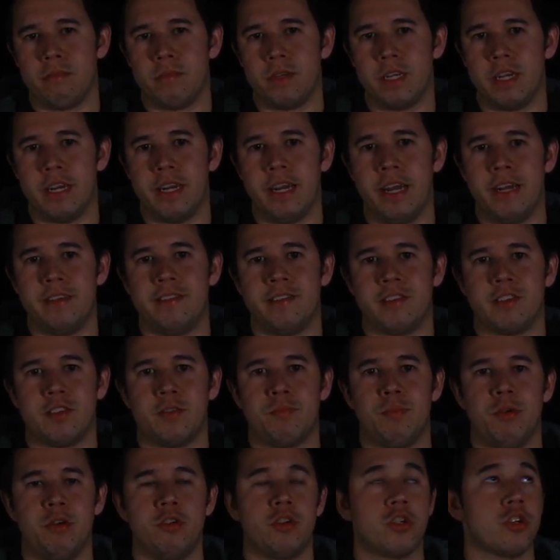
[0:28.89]
Get a nice
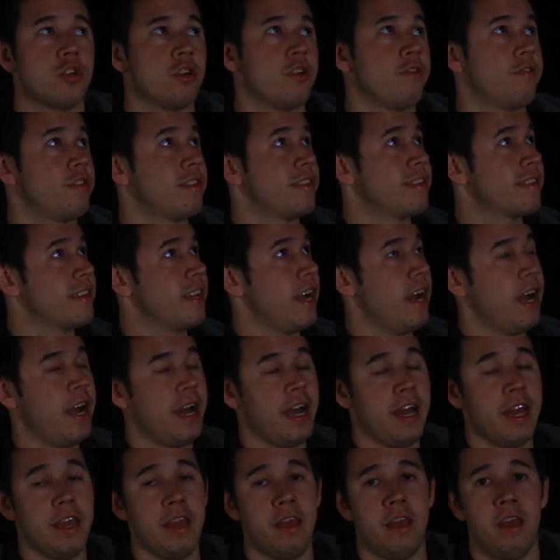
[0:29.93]
exposure of the
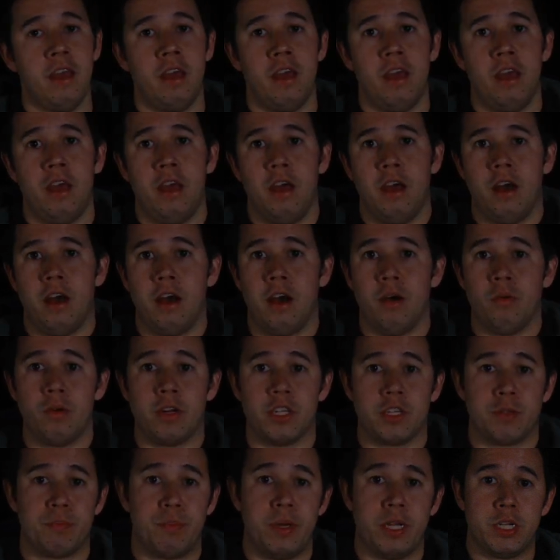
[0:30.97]
sky when
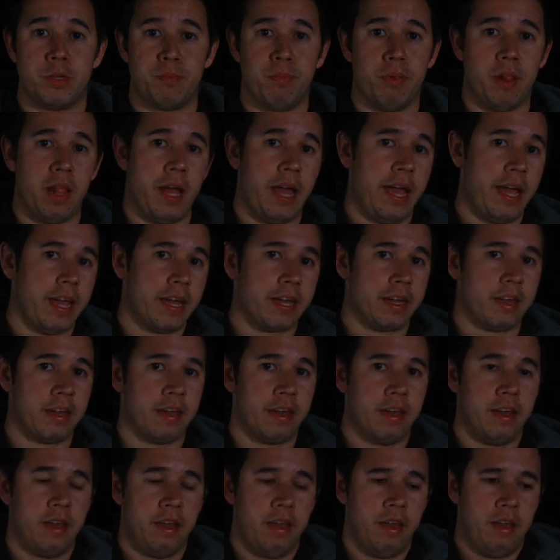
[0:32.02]
it's pitch black,
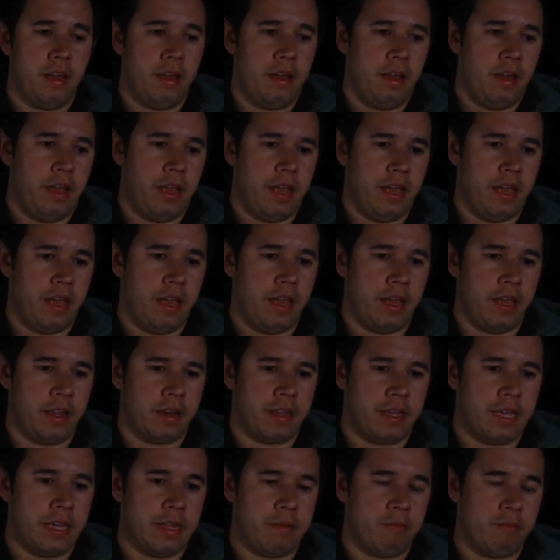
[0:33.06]

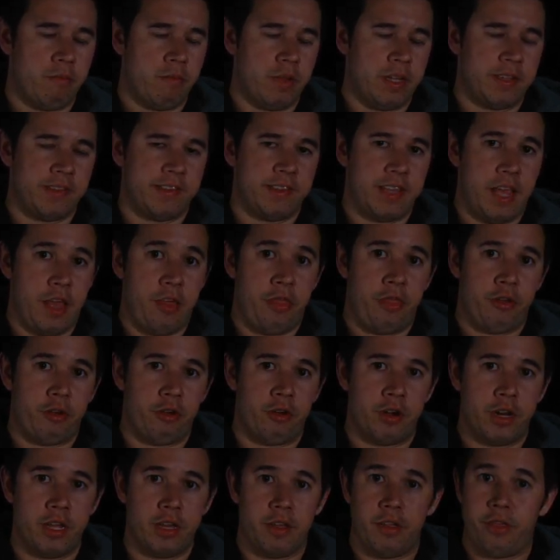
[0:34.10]
and get, let's say,
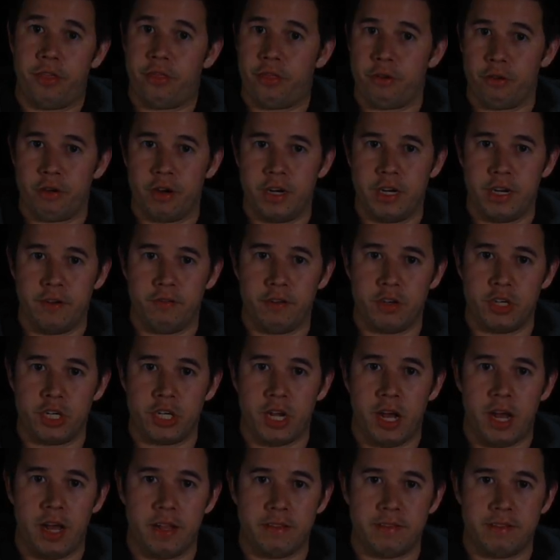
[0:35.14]
30 different
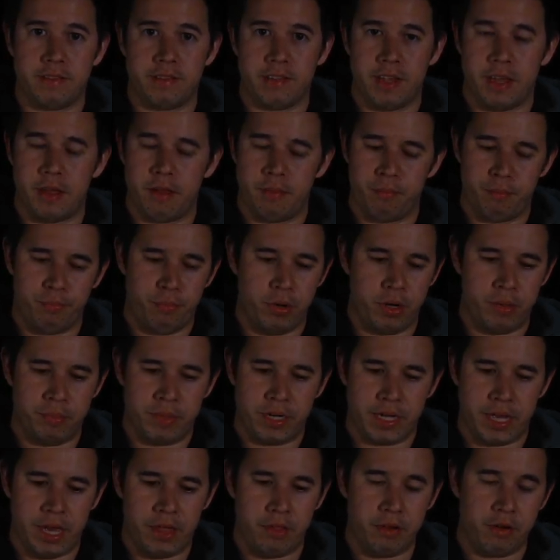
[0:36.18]
shots and put them
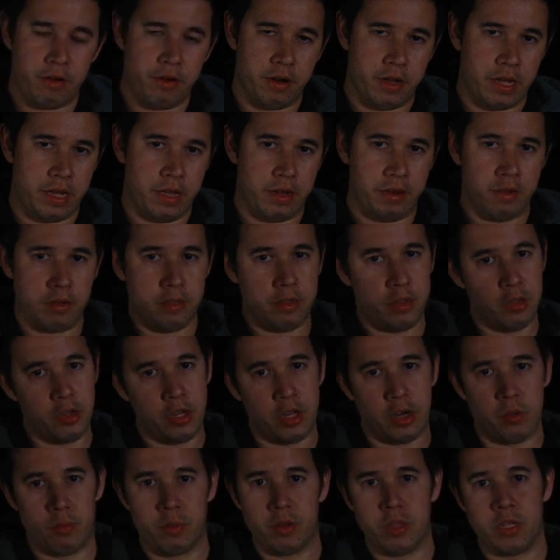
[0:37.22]
together, and you
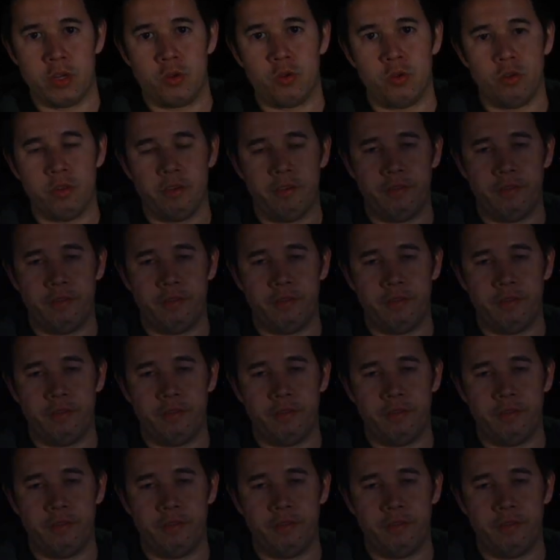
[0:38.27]
get a really cool